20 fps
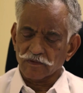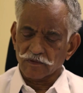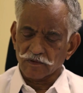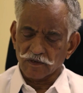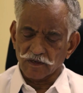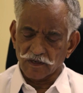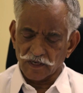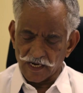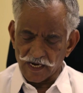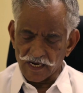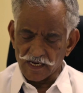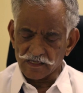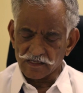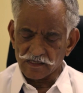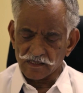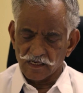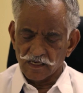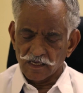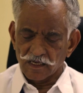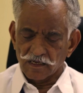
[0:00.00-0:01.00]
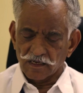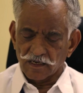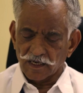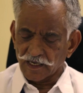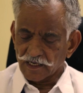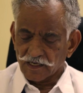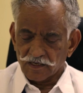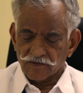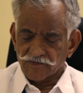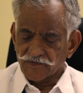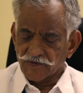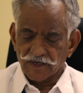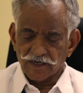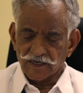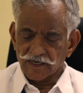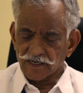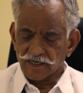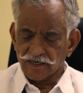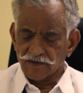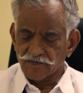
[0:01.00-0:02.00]
grace, I could feel
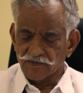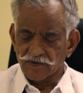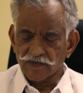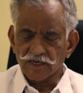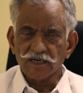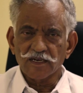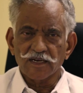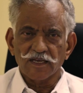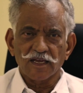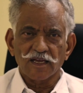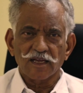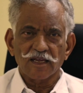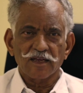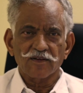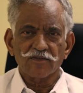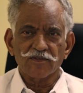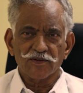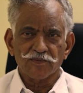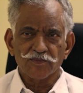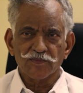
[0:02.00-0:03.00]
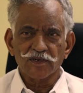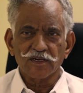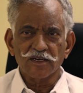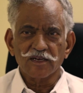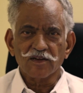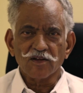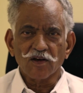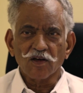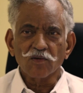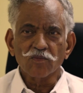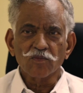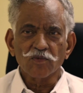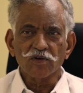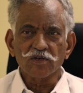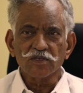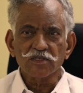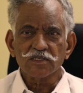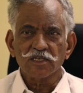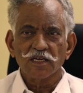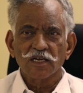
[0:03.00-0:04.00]
it every day, every minute
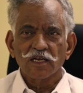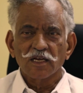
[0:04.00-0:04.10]
almost.